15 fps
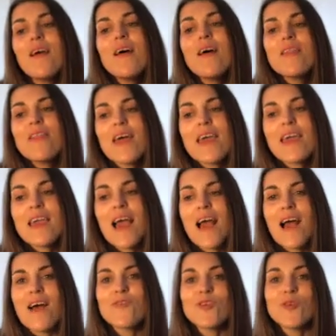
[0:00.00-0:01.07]
they
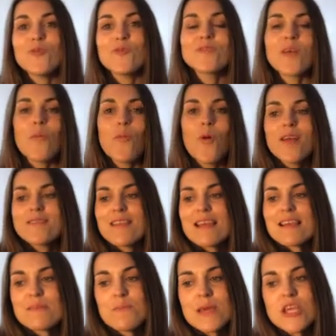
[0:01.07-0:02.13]
have used some words
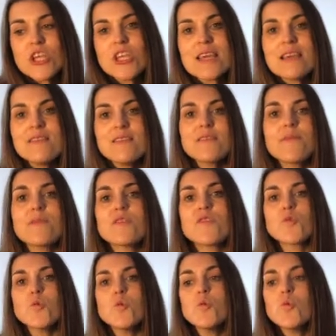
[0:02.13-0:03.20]
like species,
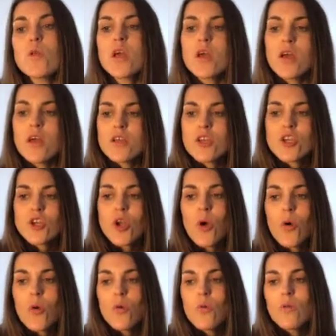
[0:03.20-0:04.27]
school,
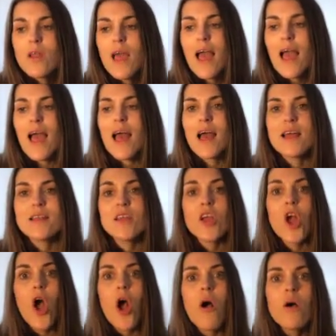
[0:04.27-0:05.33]
shoal, and
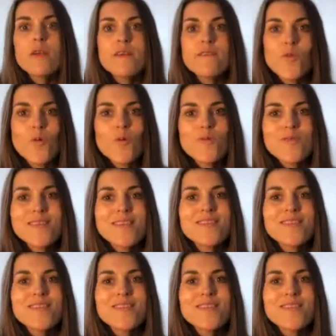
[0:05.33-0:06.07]
carnivores.